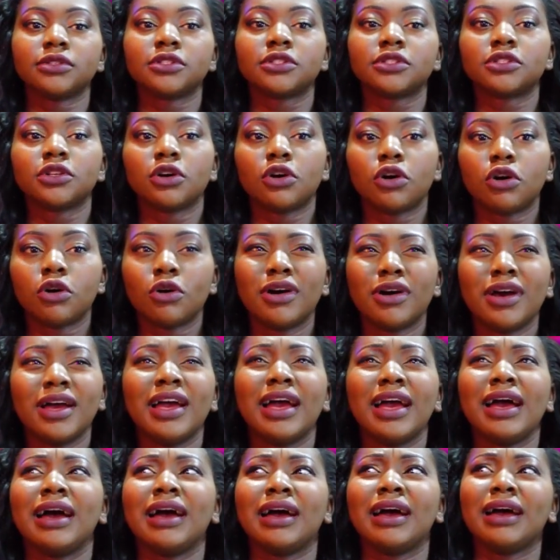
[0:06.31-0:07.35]
So
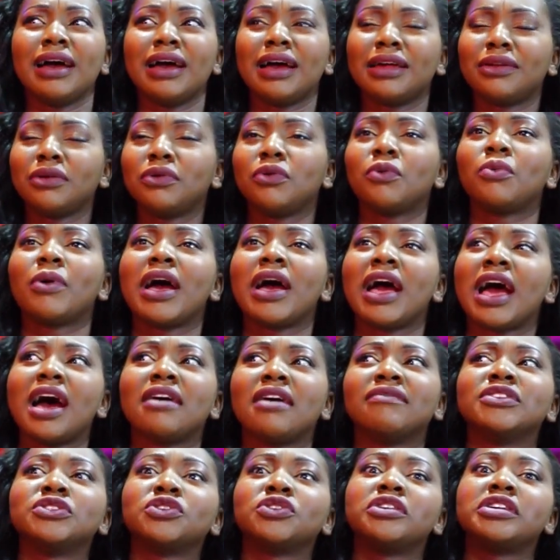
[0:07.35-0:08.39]
I don't know why I
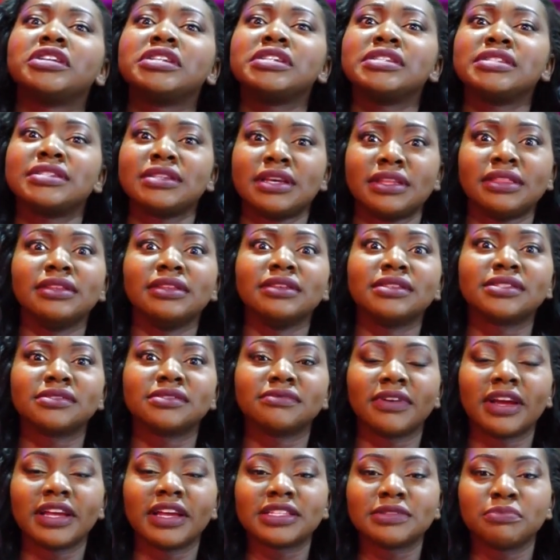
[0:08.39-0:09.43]
haven't already said this,
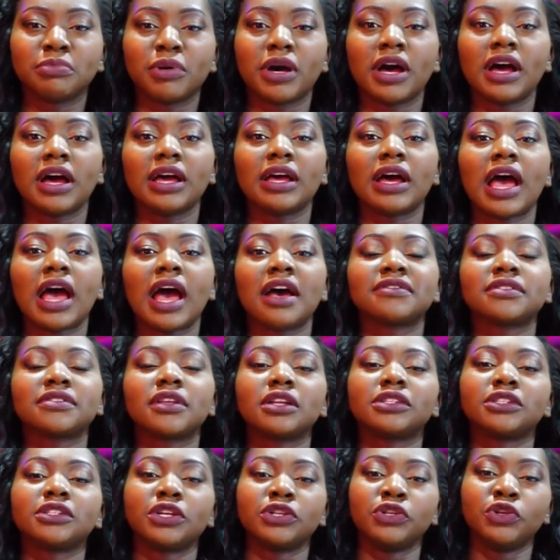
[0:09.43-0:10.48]
right? But I have
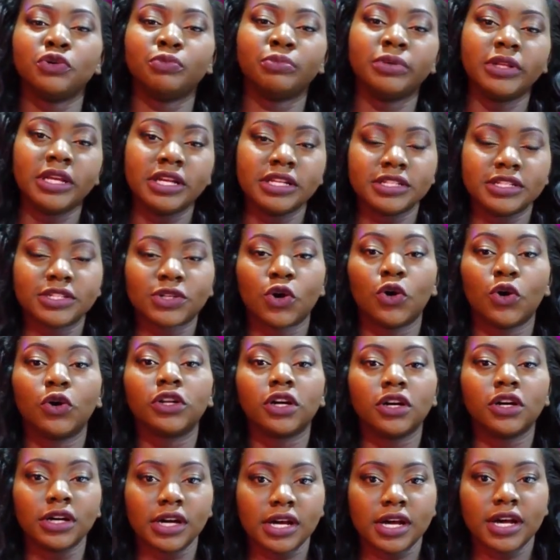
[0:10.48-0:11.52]
started a new playlist
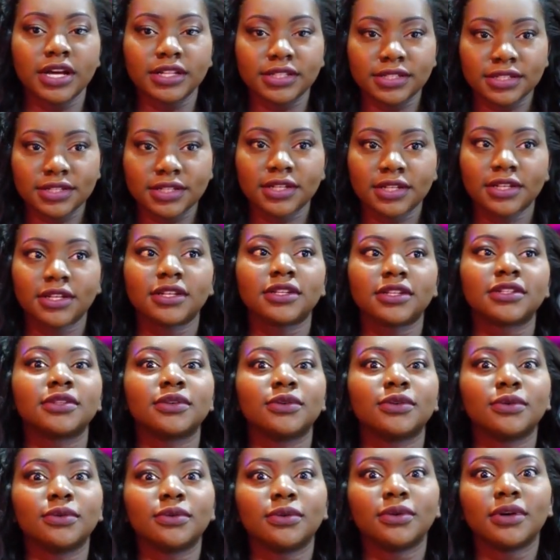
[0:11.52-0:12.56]
called Uncut.
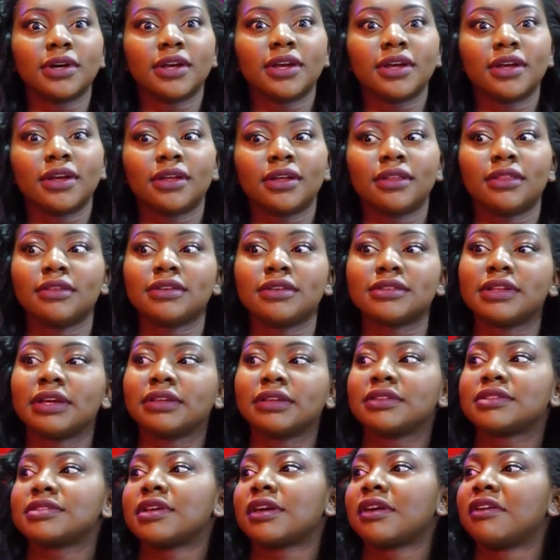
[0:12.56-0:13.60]
So there's
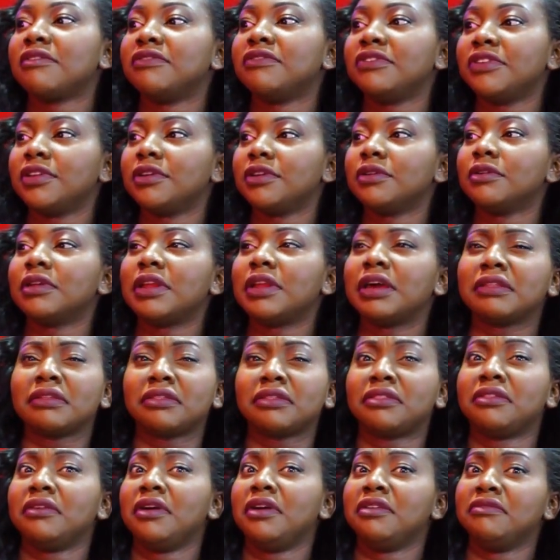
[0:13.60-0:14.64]
like a second video, like a
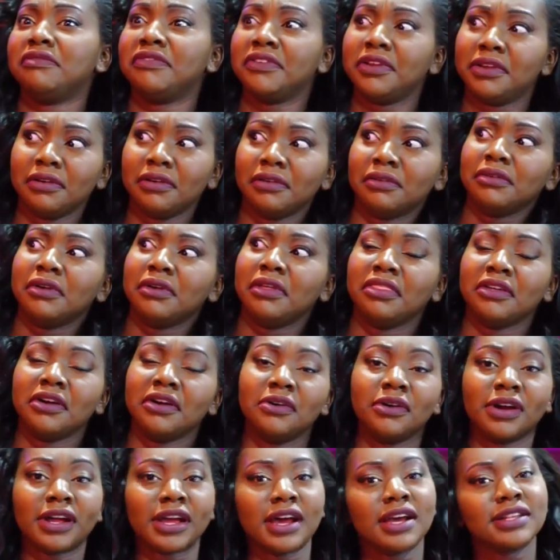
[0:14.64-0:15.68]
third video in
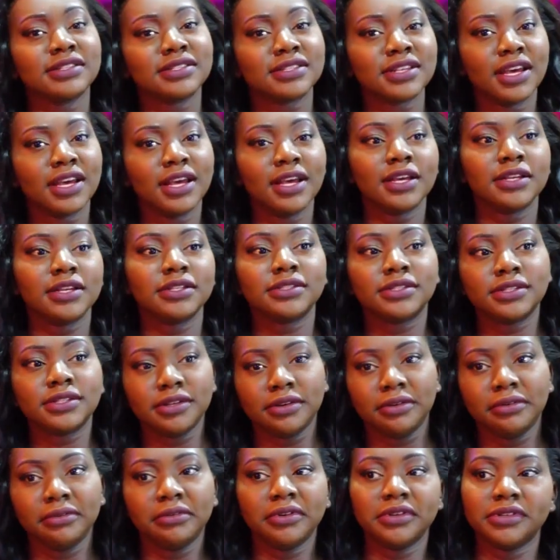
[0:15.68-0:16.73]
the Uncut
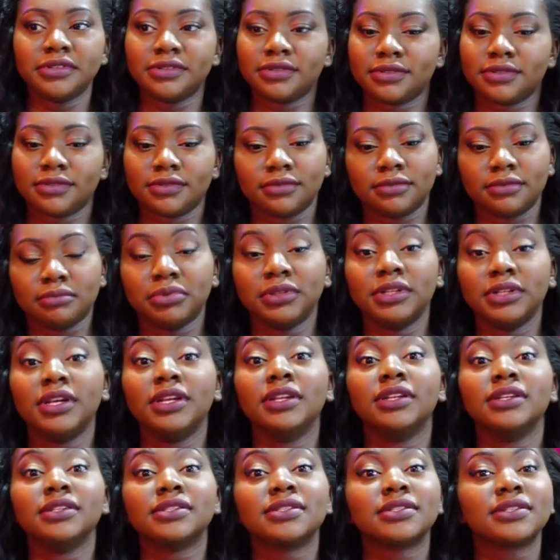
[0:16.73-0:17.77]
series
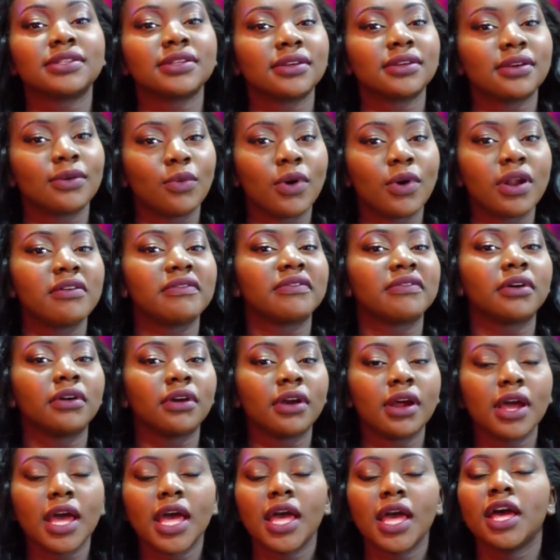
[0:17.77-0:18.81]
playlist, whatever.
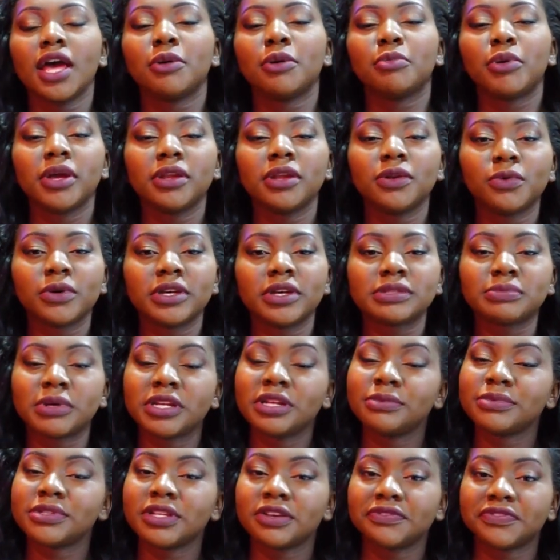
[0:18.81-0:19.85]
But anyways, my
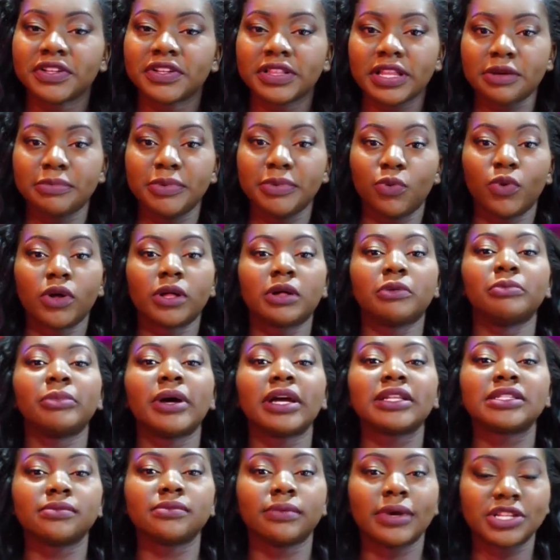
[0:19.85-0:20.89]
name is Ifeola. Welcome
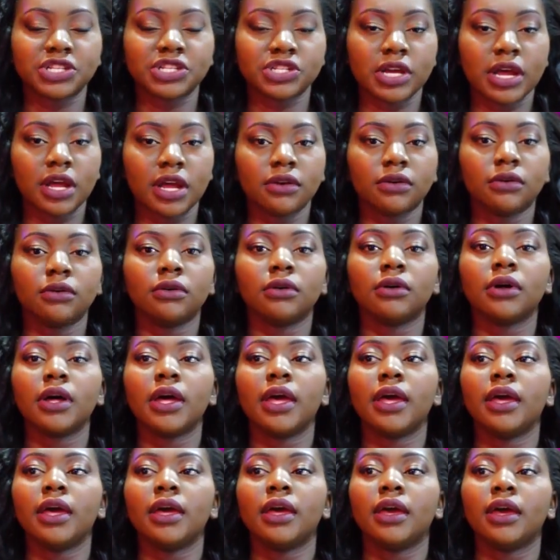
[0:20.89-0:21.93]
back to my channel.
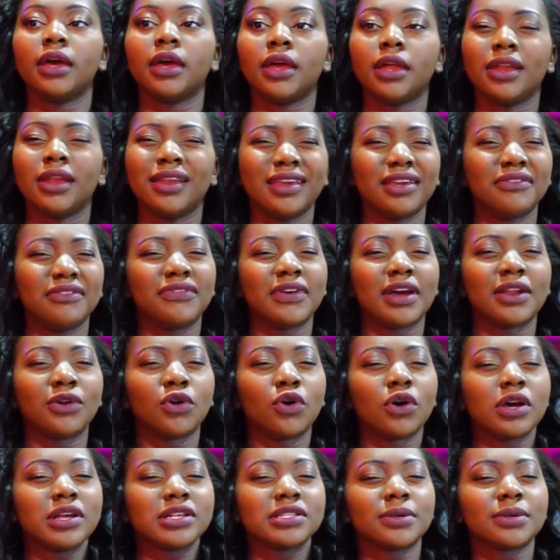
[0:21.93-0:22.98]
And if you're
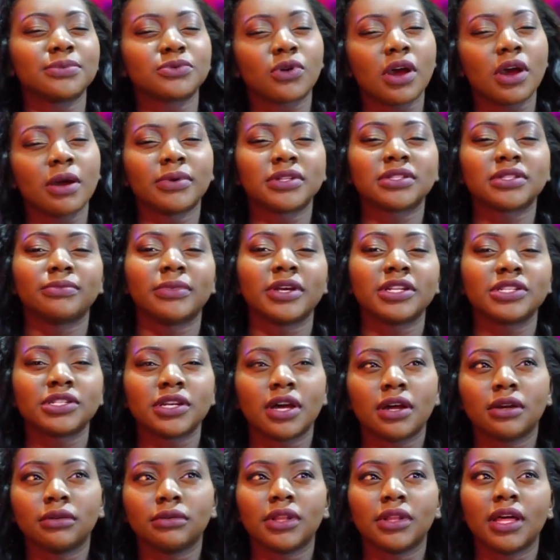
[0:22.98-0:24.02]
not a subscriber to my
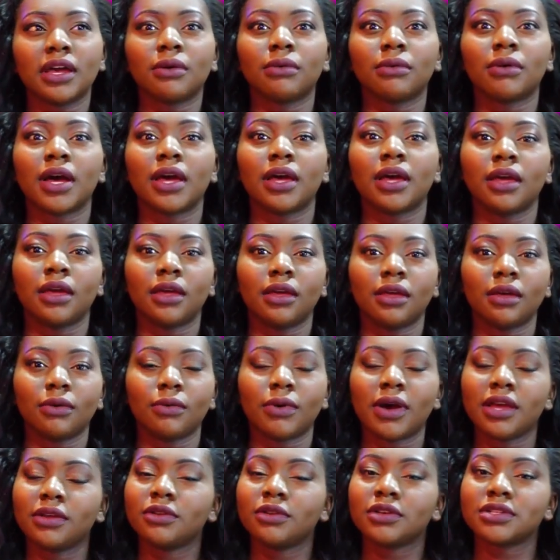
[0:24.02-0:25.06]
channel, like why
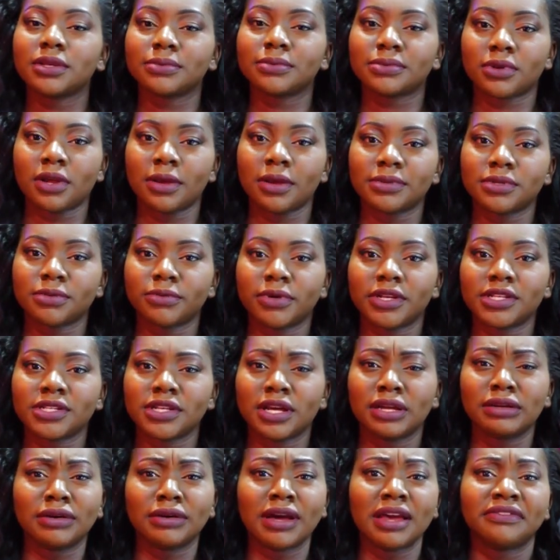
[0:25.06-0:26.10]
are you not subscribed to my
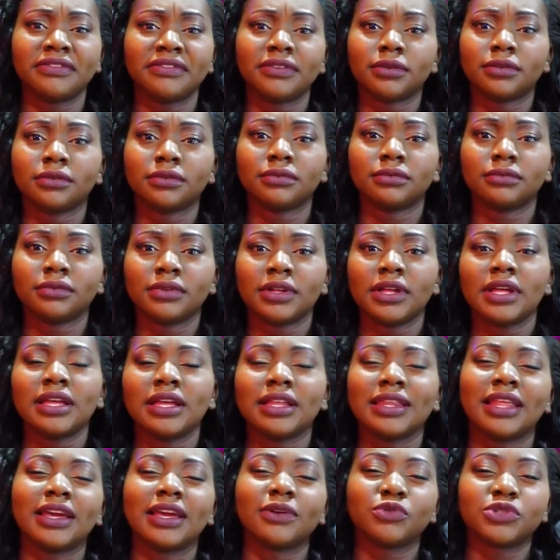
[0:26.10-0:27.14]
channel? I feel
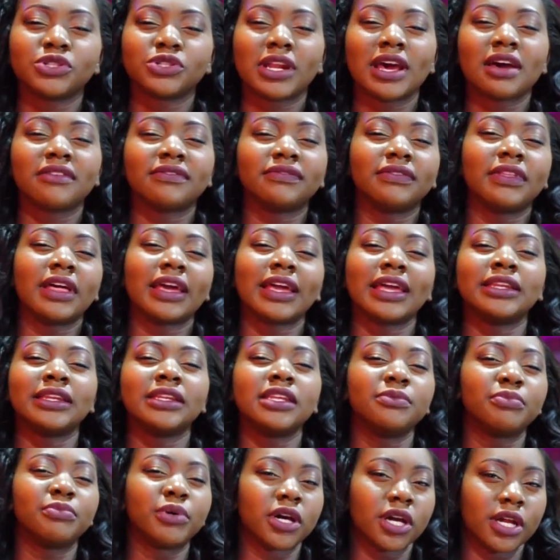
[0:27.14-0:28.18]
like we should have like a
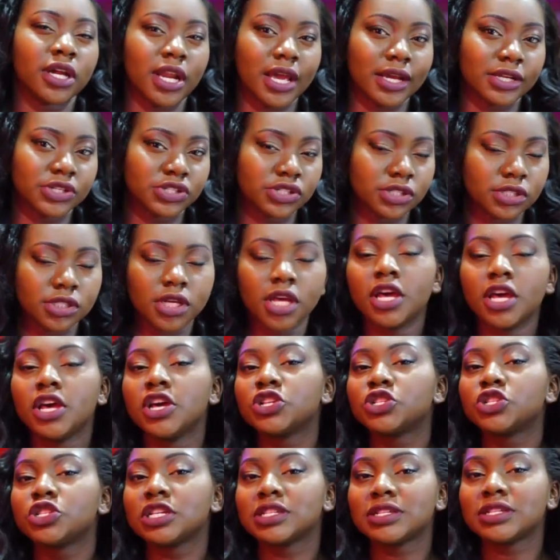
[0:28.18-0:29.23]
deeper connection.
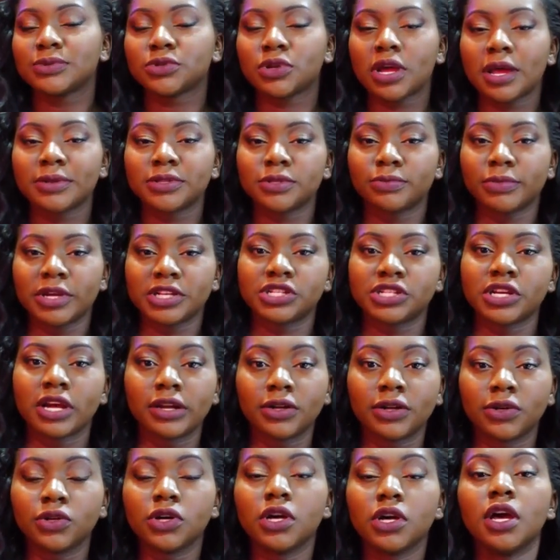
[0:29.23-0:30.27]
So just subscribe to my
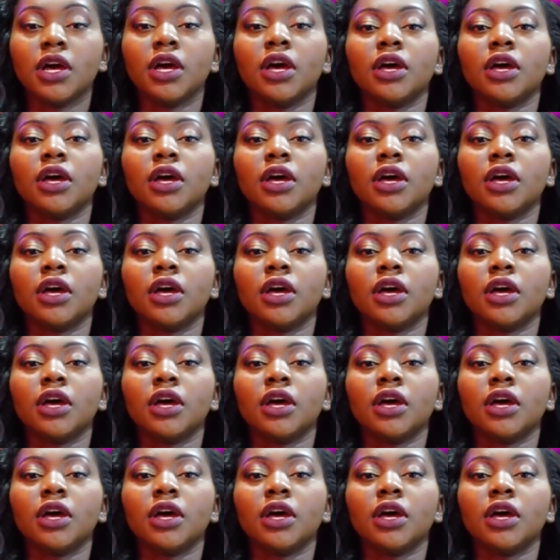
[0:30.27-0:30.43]
channel.